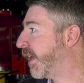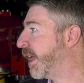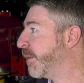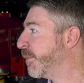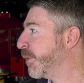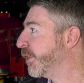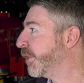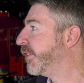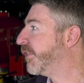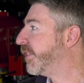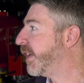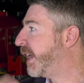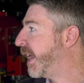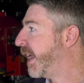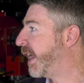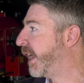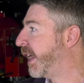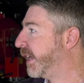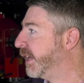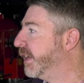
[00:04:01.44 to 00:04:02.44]
timer and say,
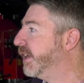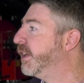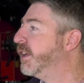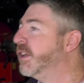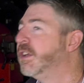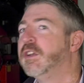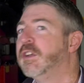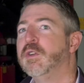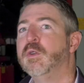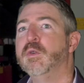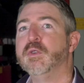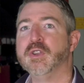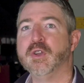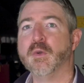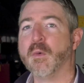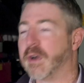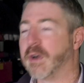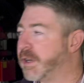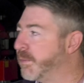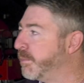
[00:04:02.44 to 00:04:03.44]
hey, who do
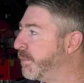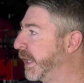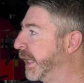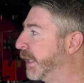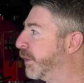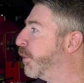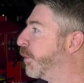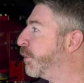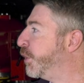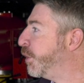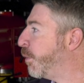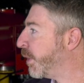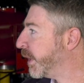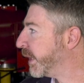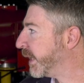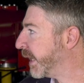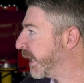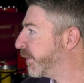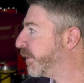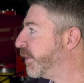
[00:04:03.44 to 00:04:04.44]
you want to meet? Who do you want
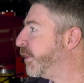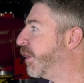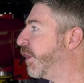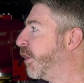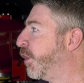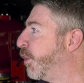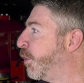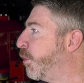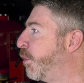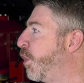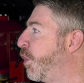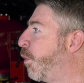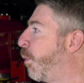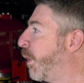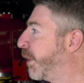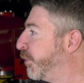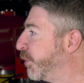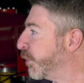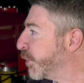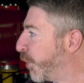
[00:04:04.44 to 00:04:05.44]
to get to know?
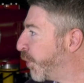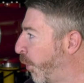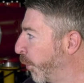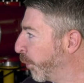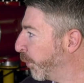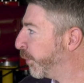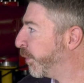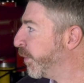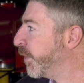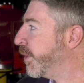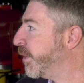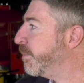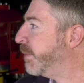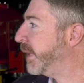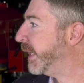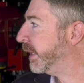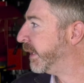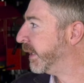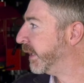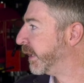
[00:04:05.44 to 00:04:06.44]
What's your goals for the
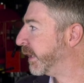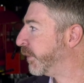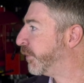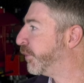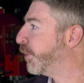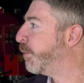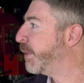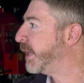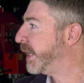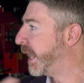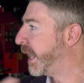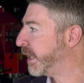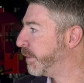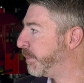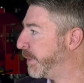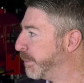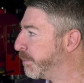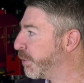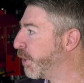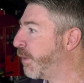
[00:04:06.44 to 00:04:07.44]
meeting? So we kind
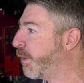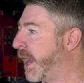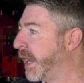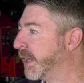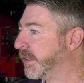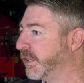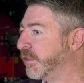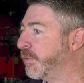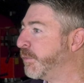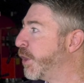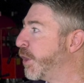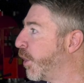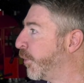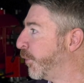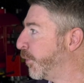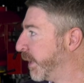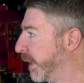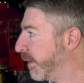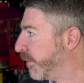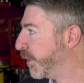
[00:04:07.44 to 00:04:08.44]
of be proactive. We
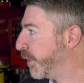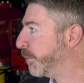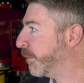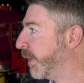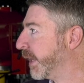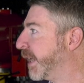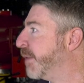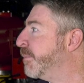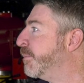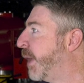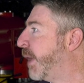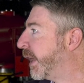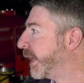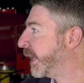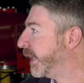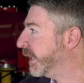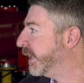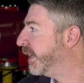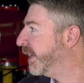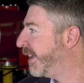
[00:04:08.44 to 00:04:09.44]
also give them like a
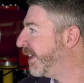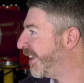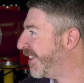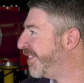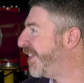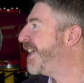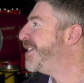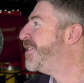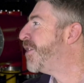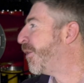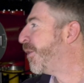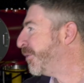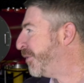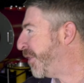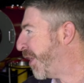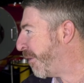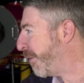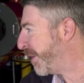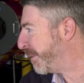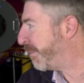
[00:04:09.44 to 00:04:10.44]
buddy. They don't
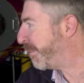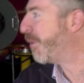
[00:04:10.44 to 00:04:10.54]
know it,